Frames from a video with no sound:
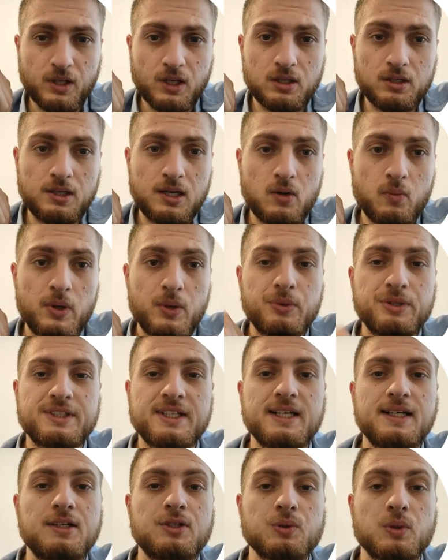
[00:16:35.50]
And now, when we
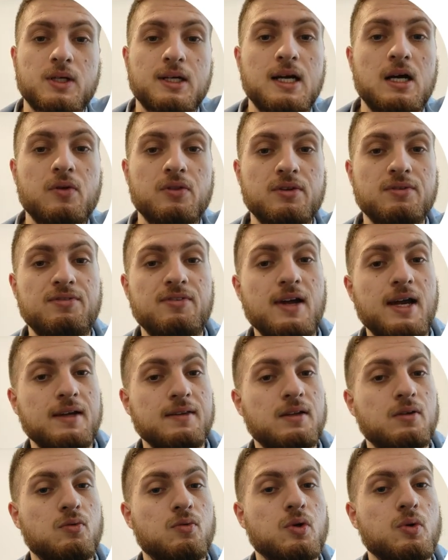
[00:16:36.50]
take into account the fact
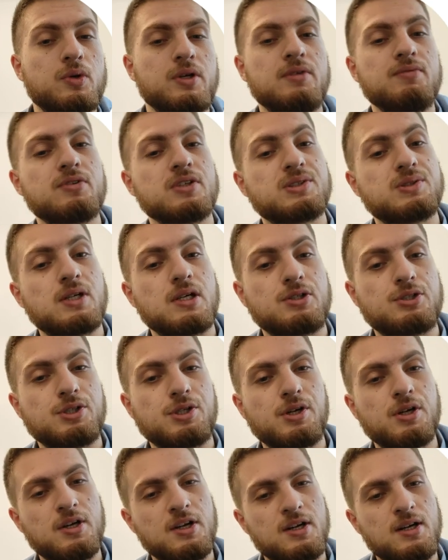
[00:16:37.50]
that road
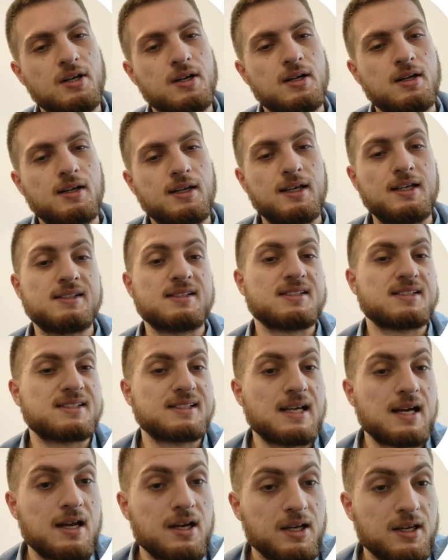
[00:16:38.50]
infrastructure isn't
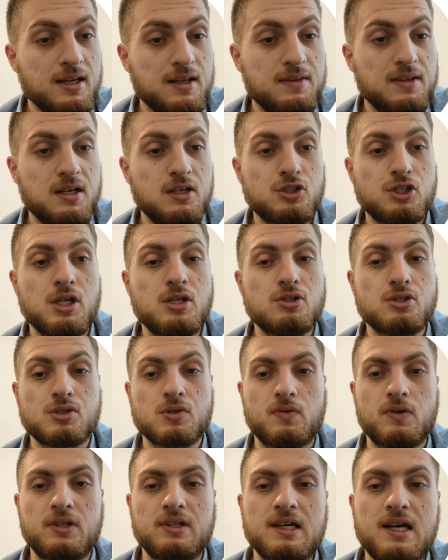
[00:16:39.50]
static and that it changes
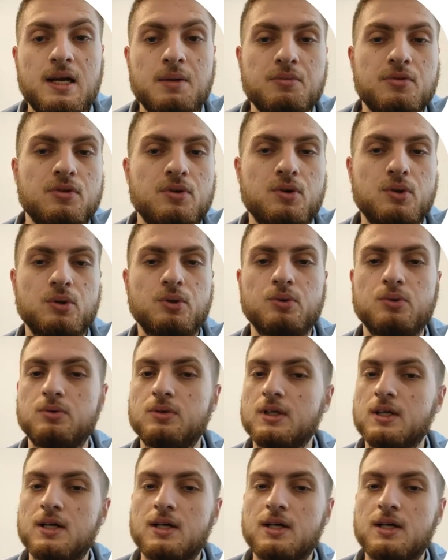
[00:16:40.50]
over time through